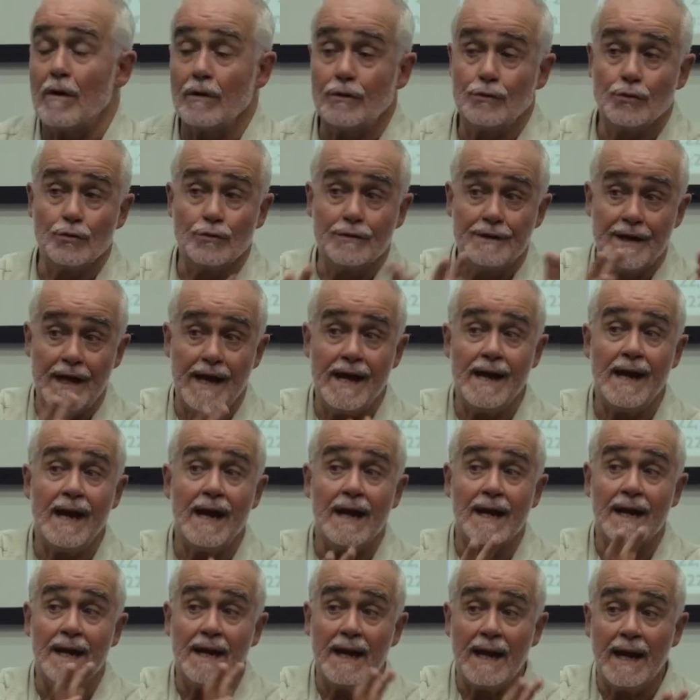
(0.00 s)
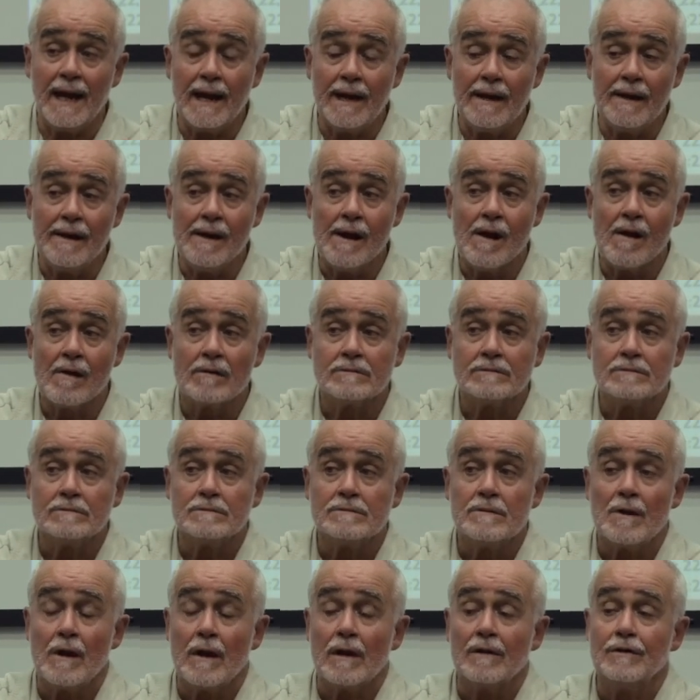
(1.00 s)
Today, again,
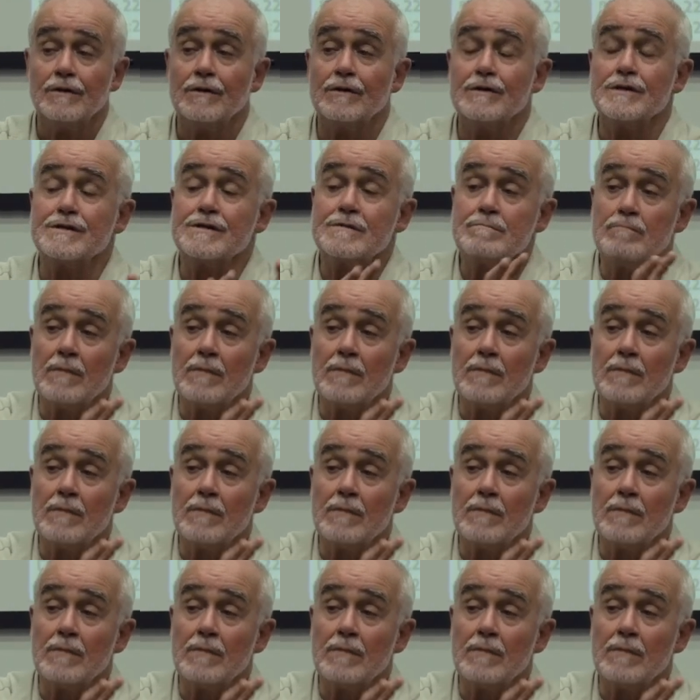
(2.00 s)
there is